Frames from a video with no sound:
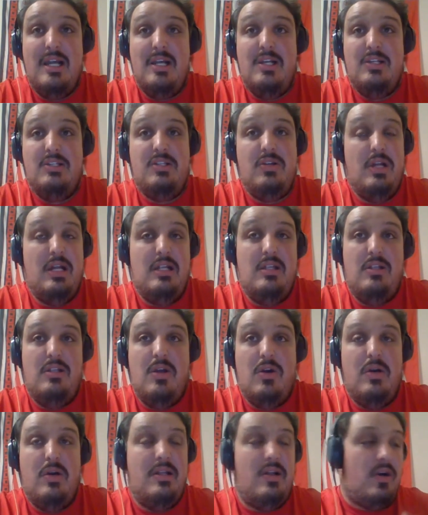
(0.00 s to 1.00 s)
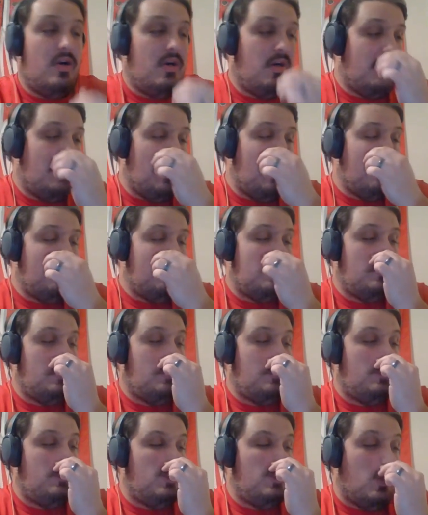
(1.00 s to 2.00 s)
So no, the Hurricanes
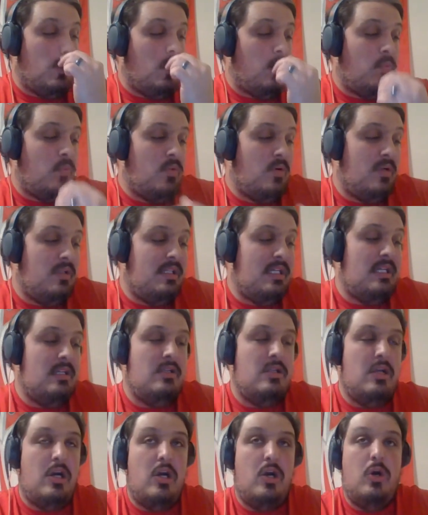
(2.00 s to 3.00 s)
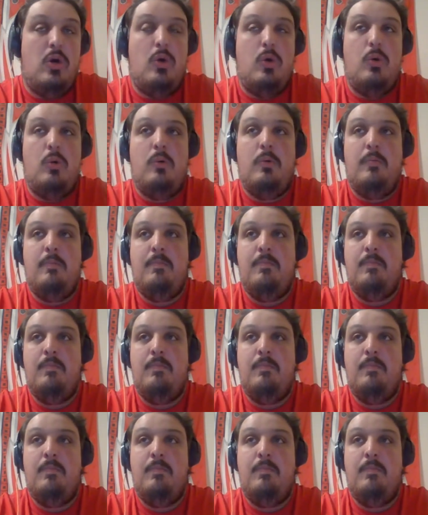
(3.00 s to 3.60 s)
don't really know